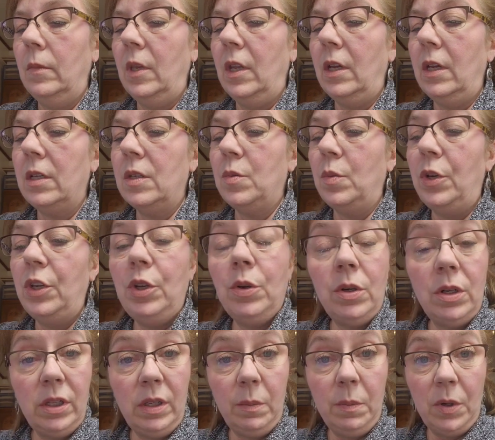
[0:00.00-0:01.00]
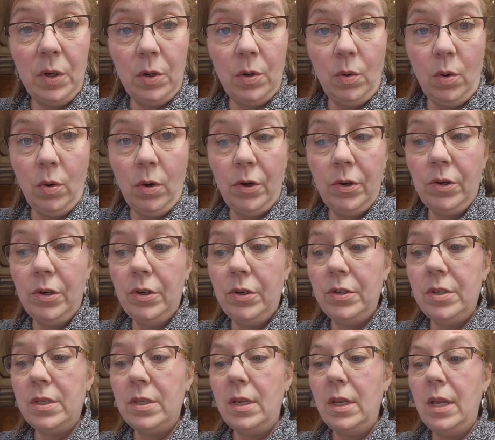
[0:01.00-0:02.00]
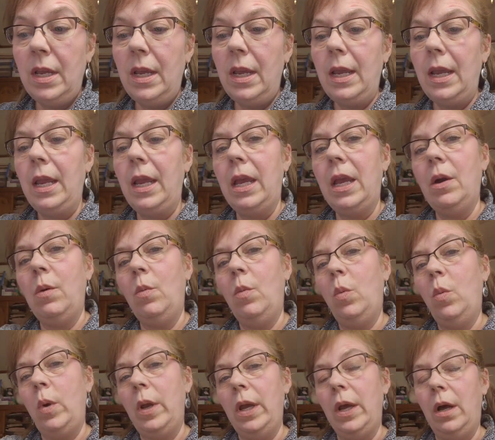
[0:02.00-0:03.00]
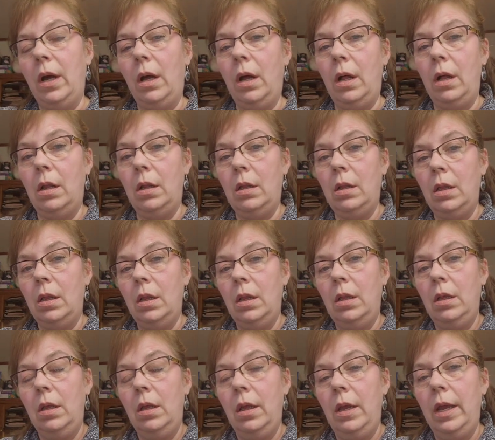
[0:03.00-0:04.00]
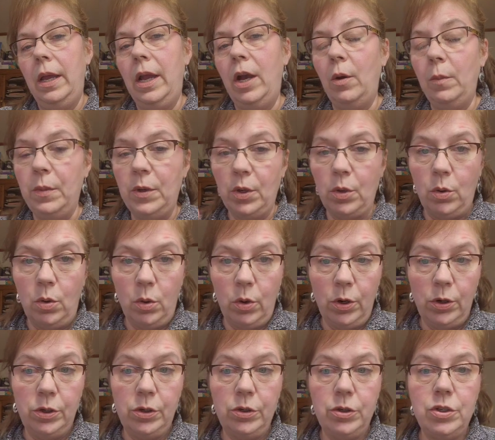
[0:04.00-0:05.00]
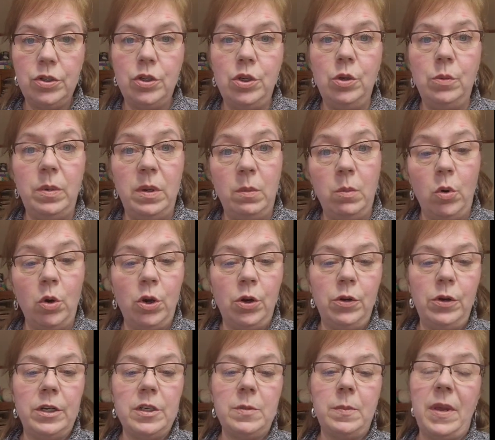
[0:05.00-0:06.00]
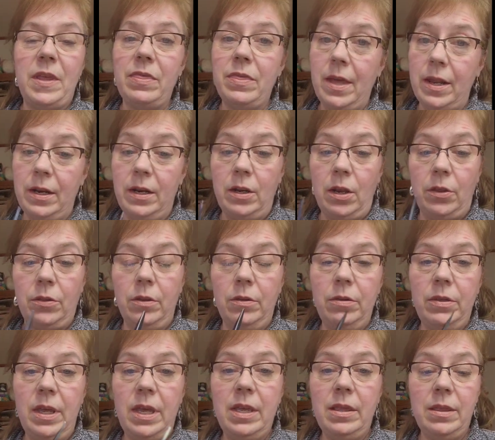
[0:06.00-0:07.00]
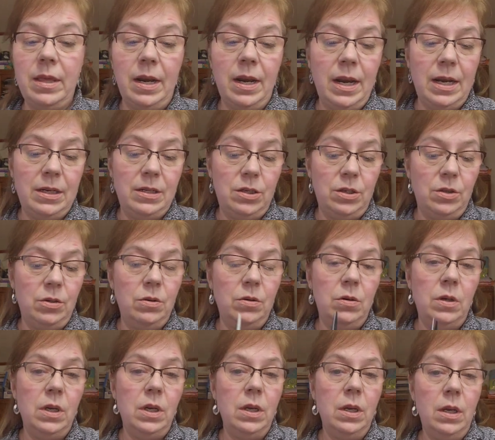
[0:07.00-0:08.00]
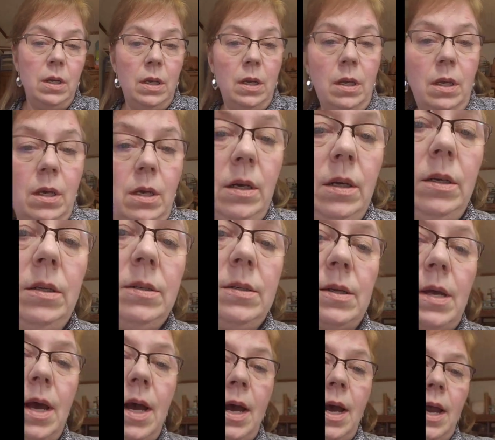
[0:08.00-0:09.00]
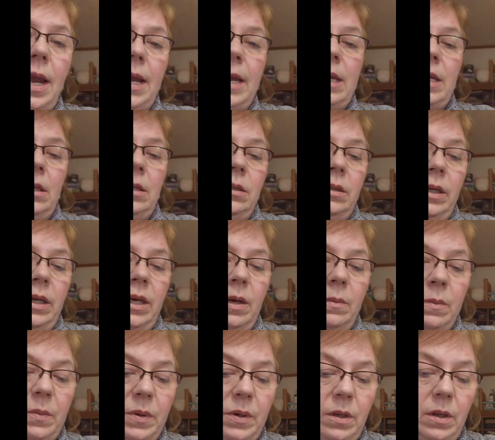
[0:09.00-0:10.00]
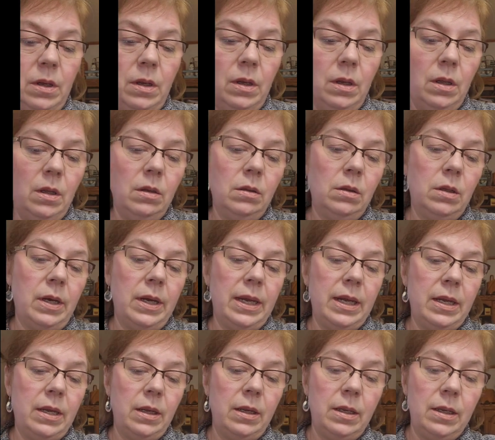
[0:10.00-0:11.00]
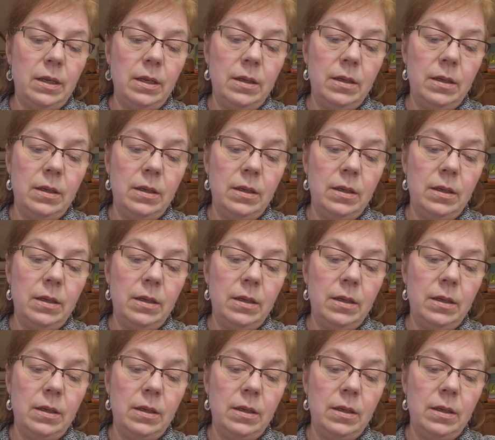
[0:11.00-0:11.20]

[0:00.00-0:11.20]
Because when you clip your corners, it will help your corners to be more crisp. And then another thing that I do is I clip like